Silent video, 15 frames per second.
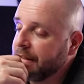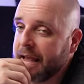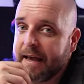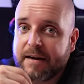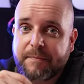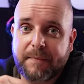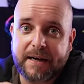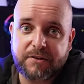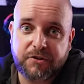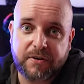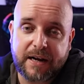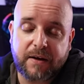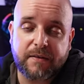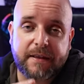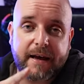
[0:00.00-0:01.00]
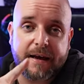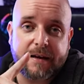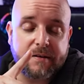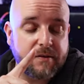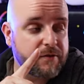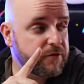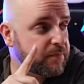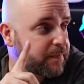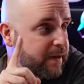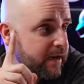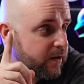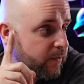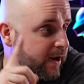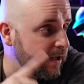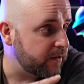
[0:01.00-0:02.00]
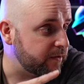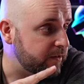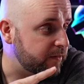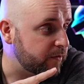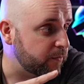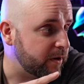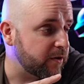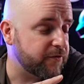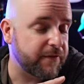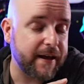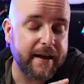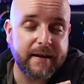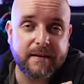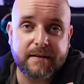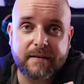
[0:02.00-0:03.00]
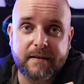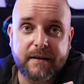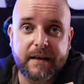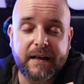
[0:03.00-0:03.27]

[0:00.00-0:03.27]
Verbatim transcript: And it might turn out that spinning around the rear fan